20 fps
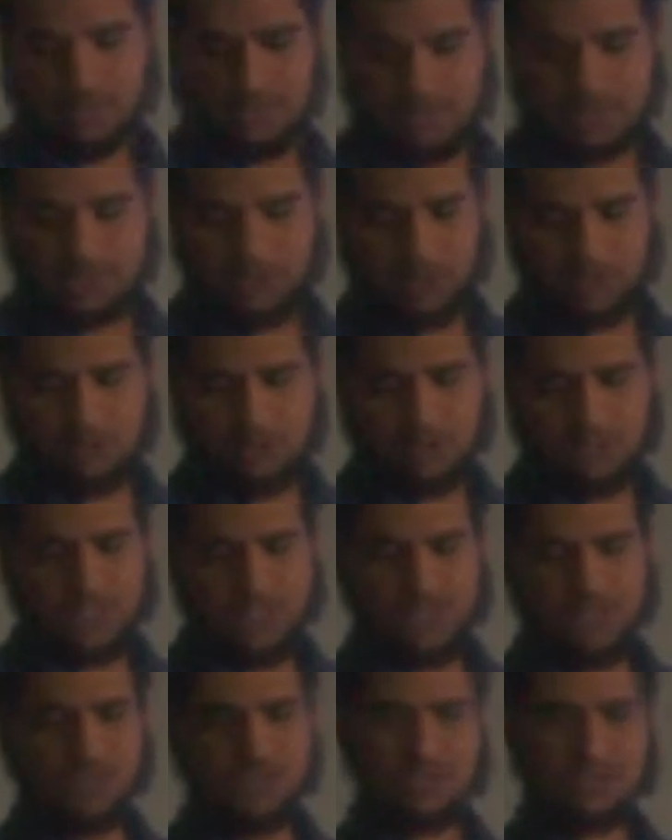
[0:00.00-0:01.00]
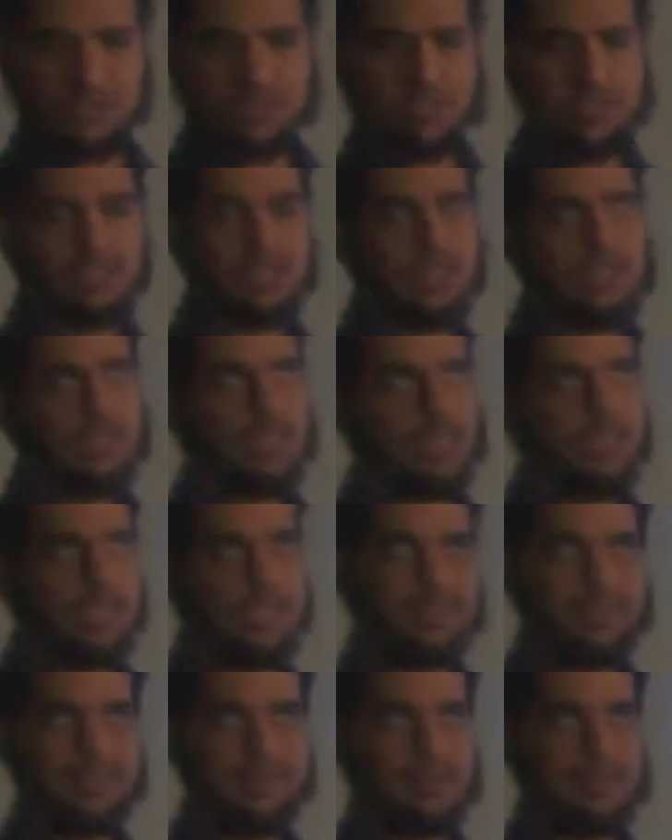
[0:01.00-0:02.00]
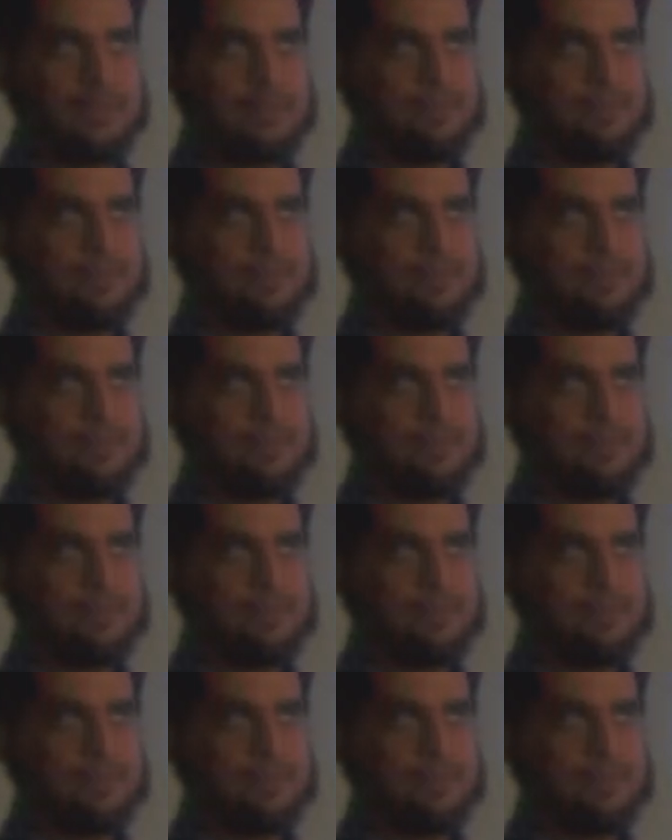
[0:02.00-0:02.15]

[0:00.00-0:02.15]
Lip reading: Just only we can use it in